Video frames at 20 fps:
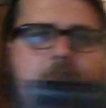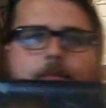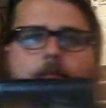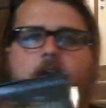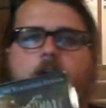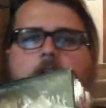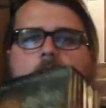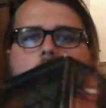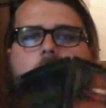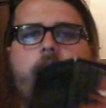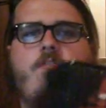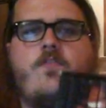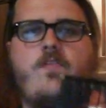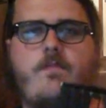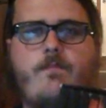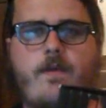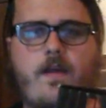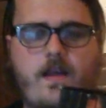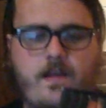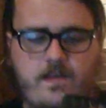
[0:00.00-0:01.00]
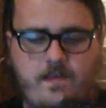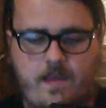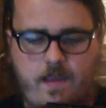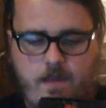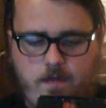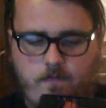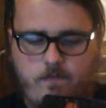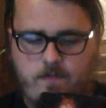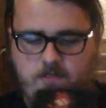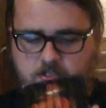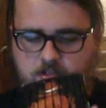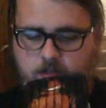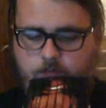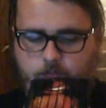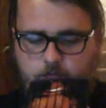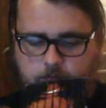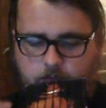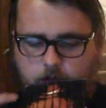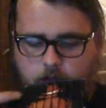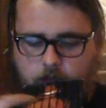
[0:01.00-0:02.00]
Nightmare on Elm Street box set, which
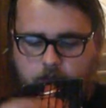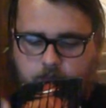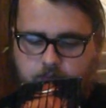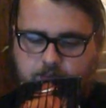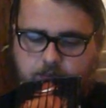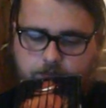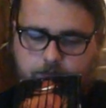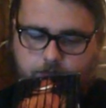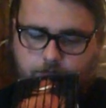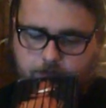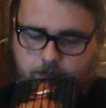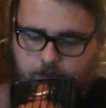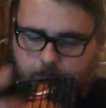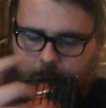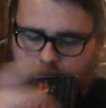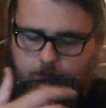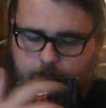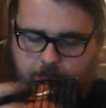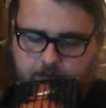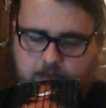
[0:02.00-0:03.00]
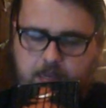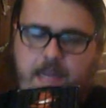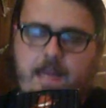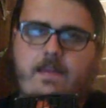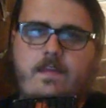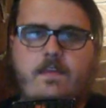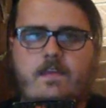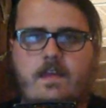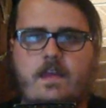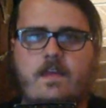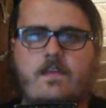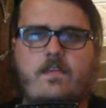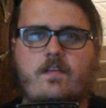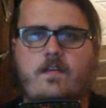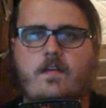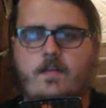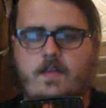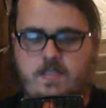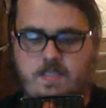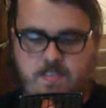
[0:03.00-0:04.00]
comes with all 7 films, plus an 8th
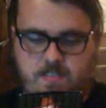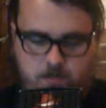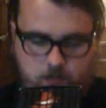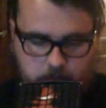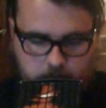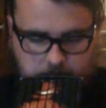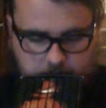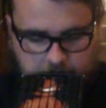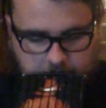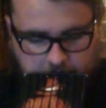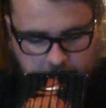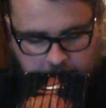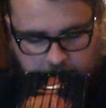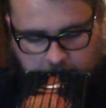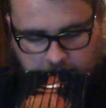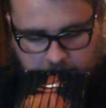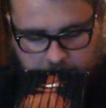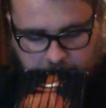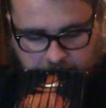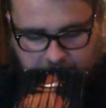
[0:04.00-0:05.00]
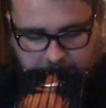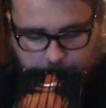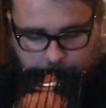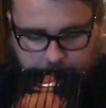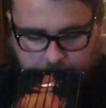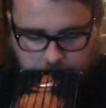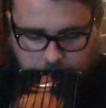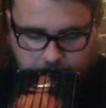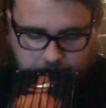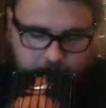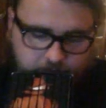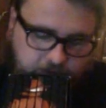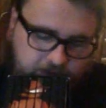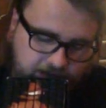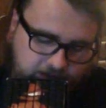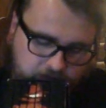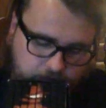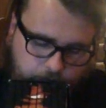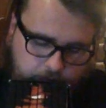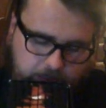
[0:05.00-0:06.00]
disc, which is called the Nightmare
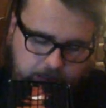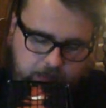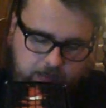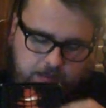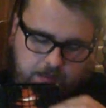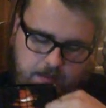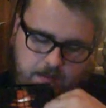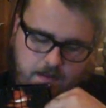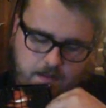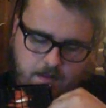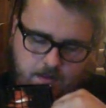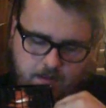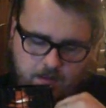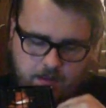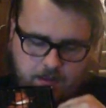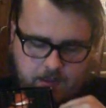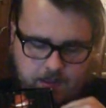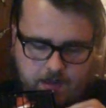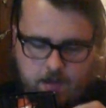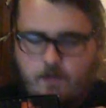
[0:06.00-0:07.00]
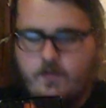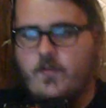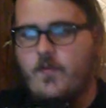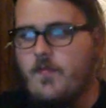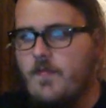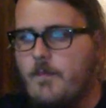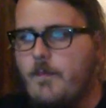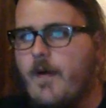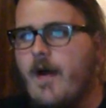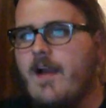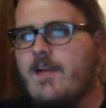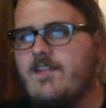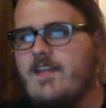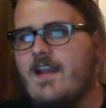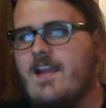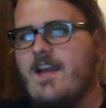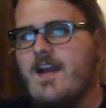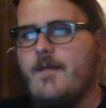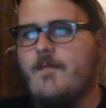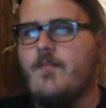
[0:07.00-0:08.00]
Encyclopedia. It also, the box
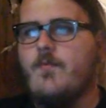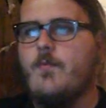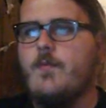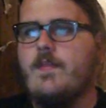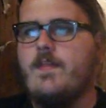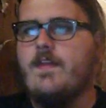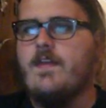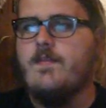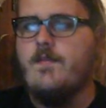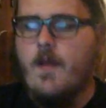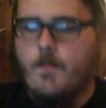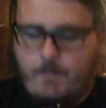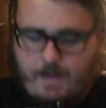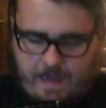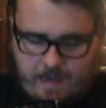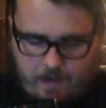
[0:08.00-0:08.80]
set comes with a